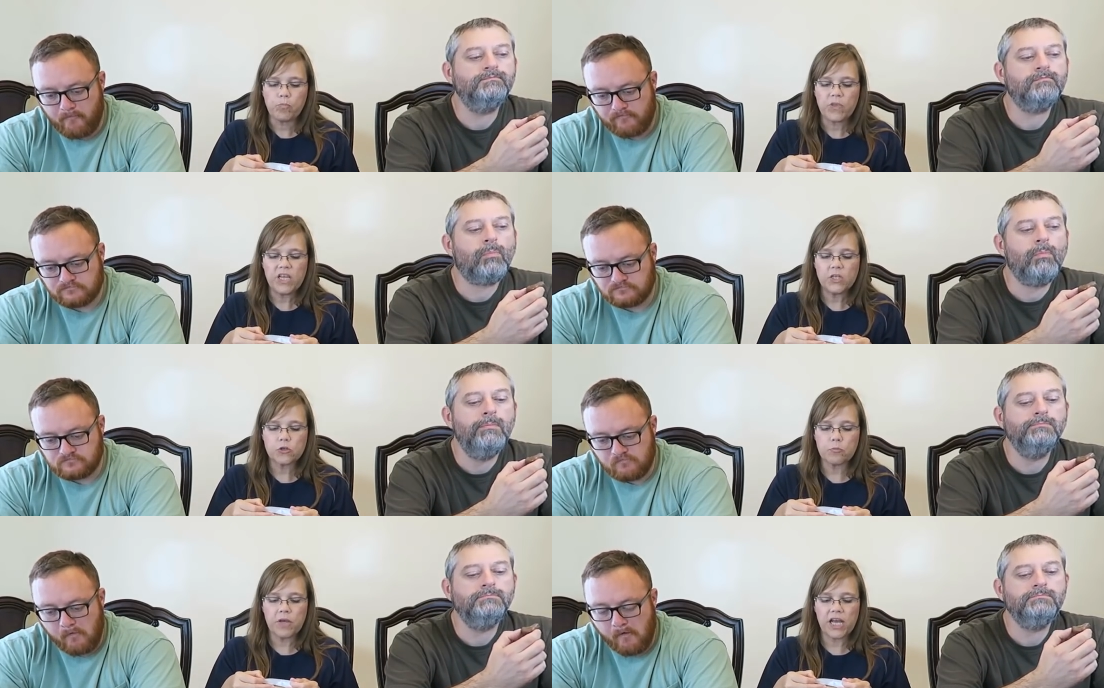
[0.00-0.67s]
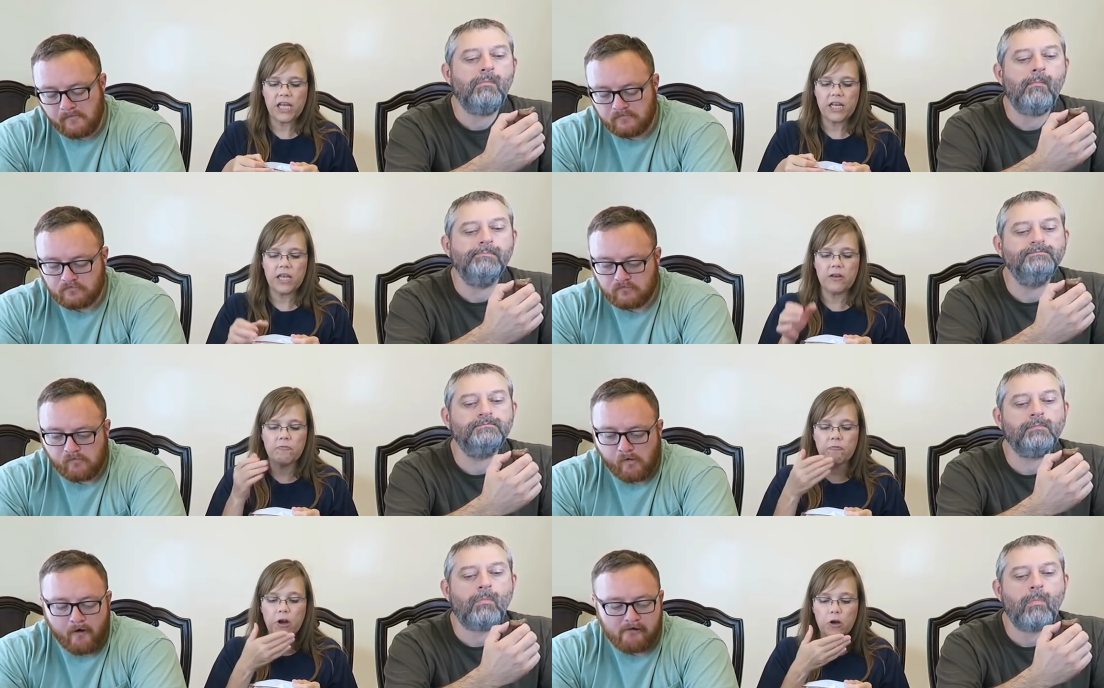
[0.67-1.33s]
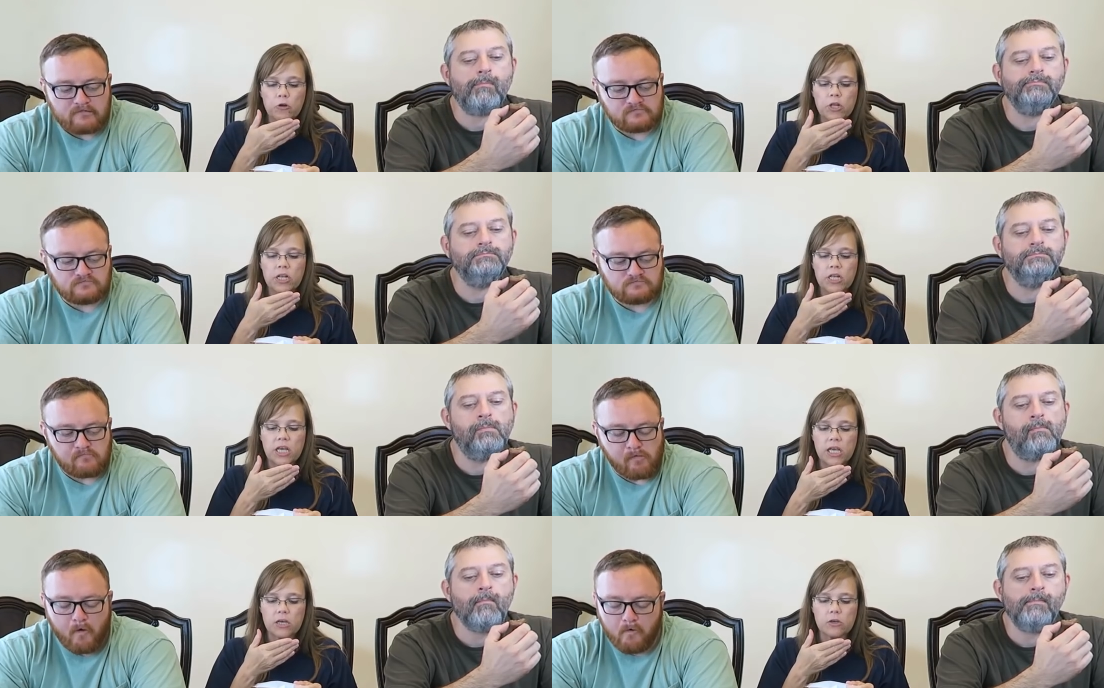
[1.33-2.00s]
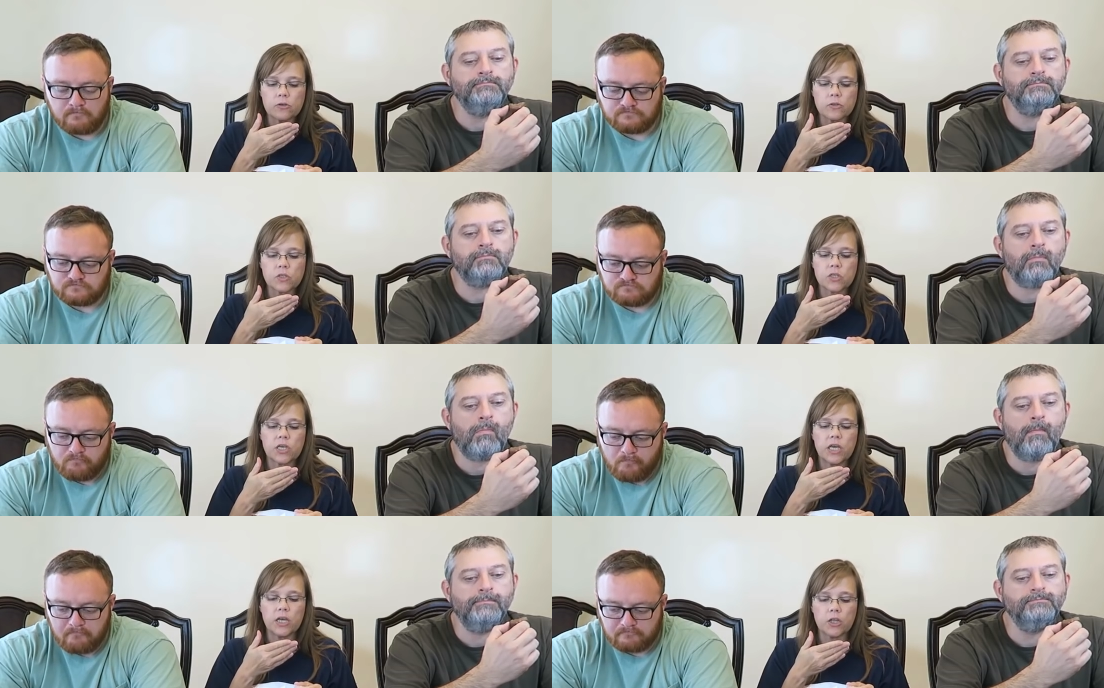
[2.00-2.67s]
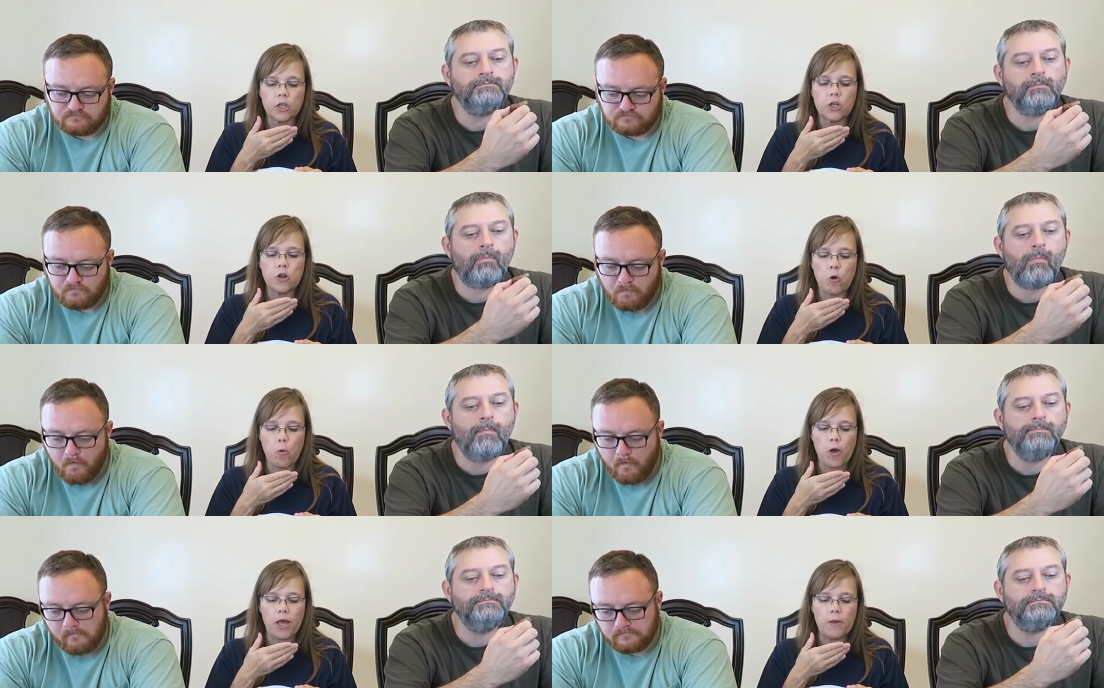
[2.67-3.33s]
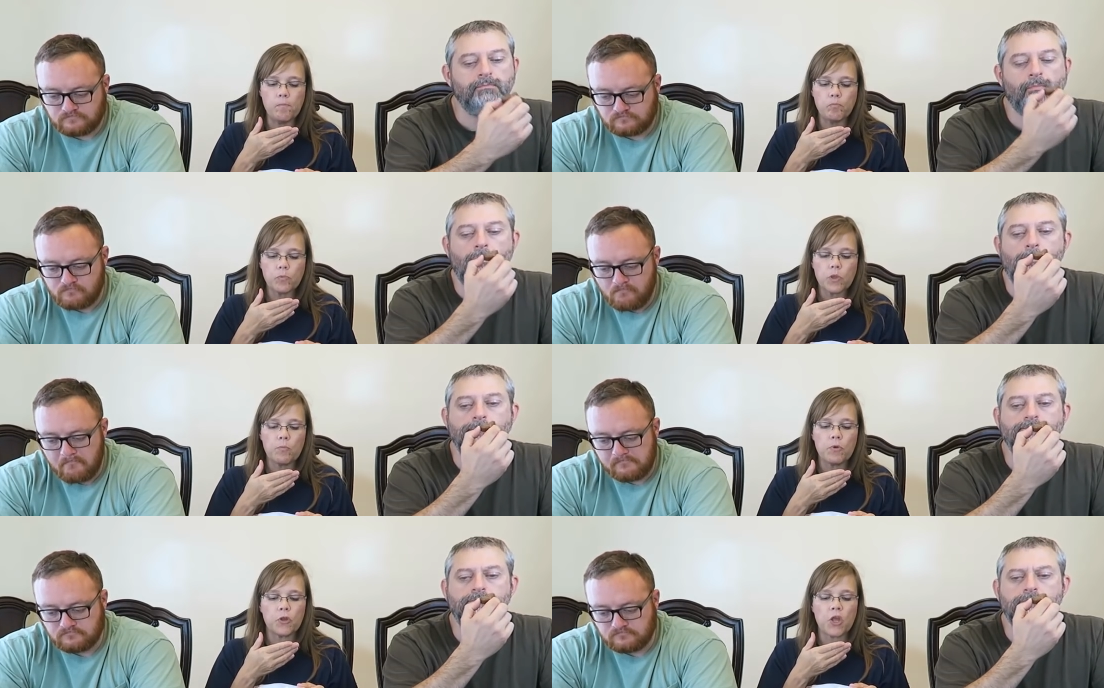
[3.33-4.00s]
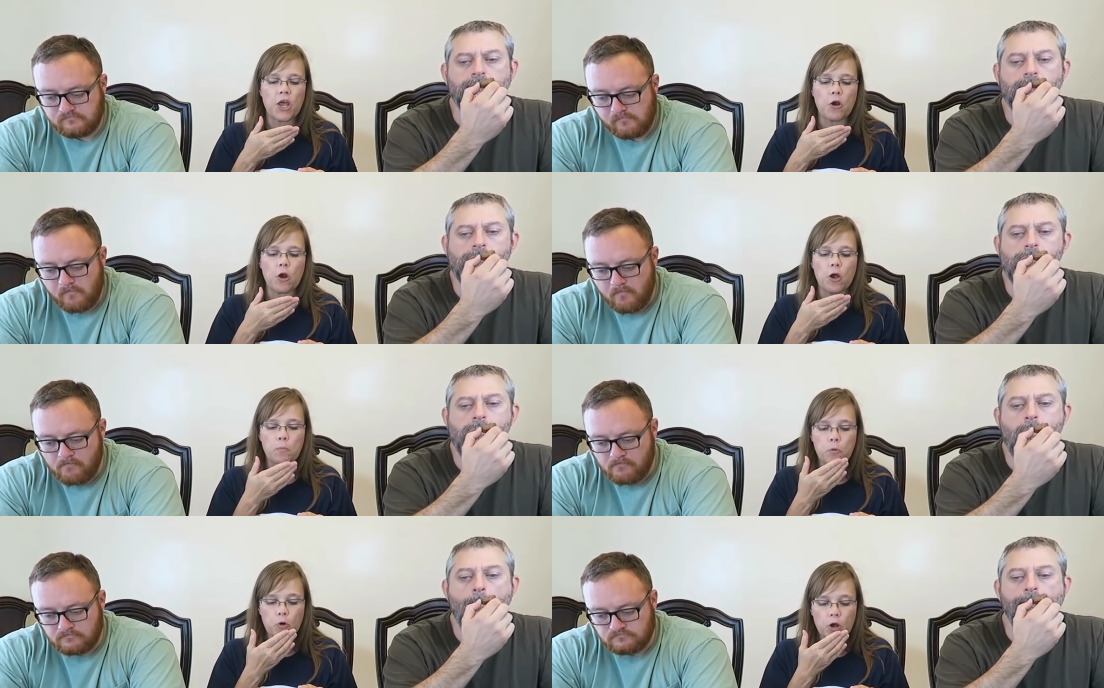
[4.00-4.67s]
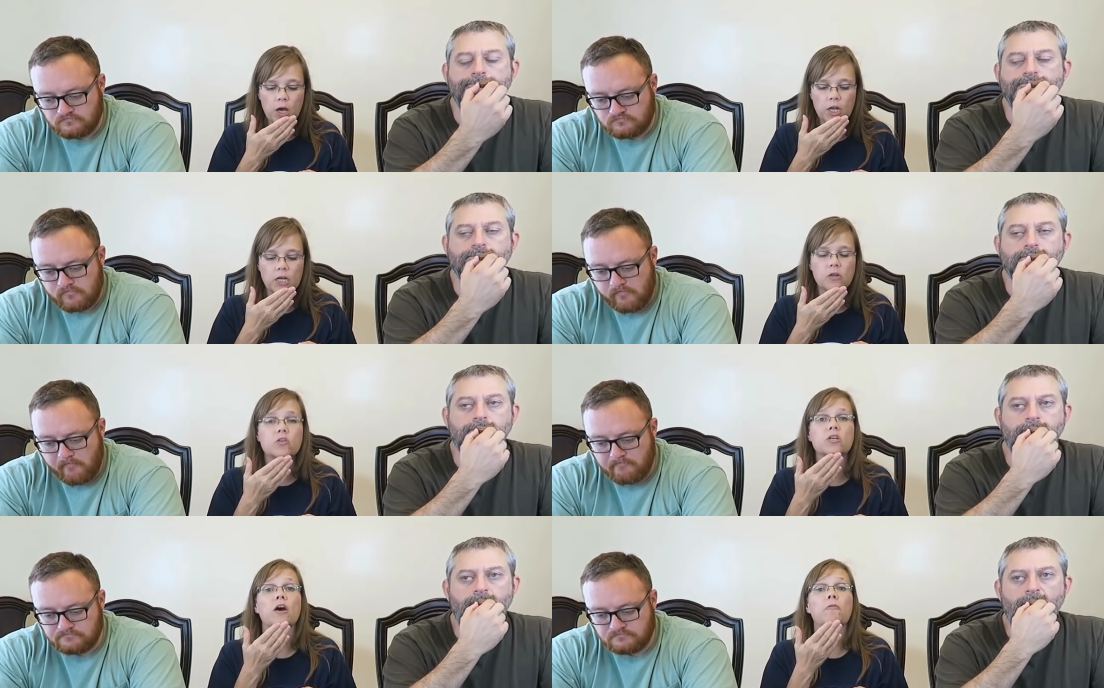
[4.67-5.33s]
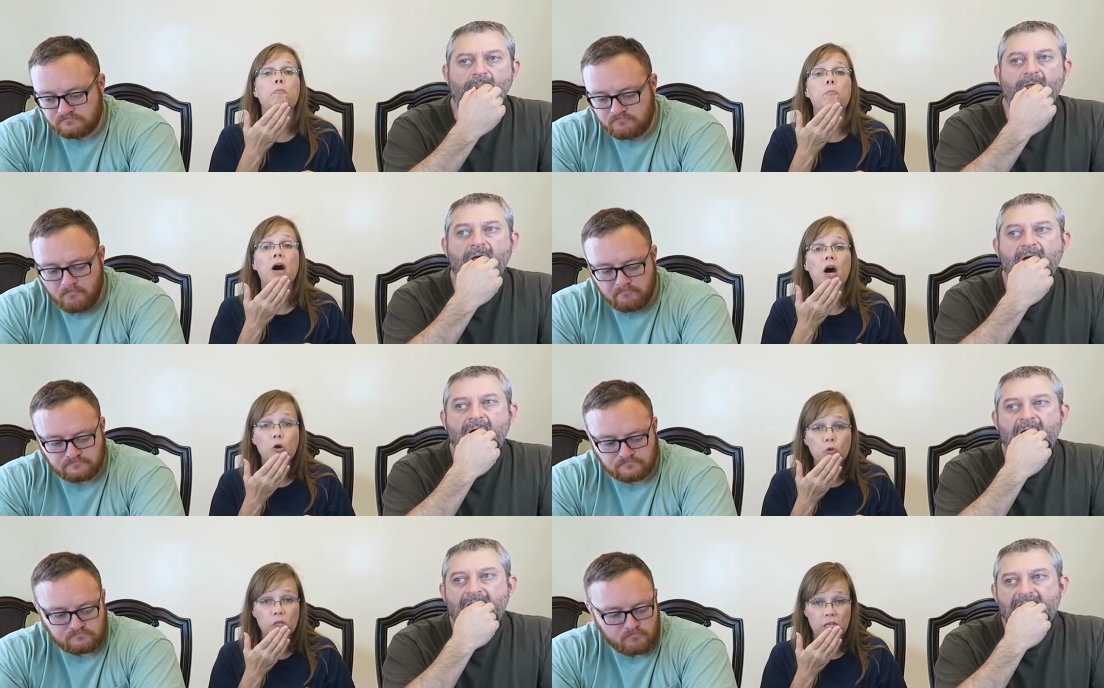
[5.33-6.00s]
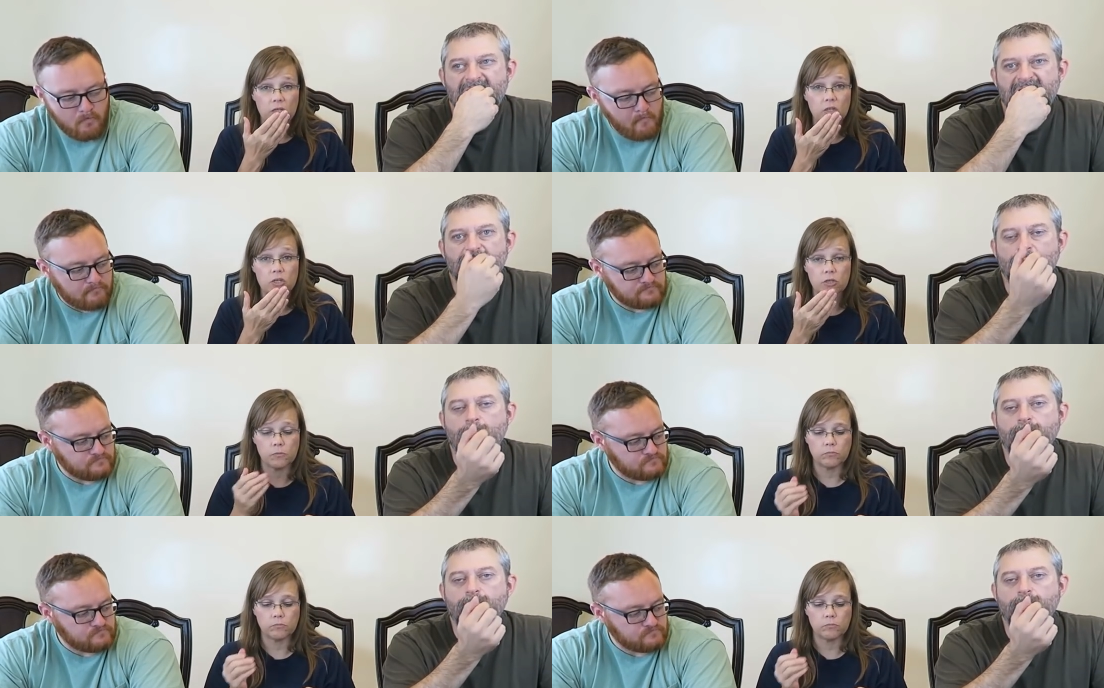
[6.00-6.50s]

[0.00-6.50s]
Speaker 1: These are made in Vernon Hills, Illinois, but they are a product of Poland.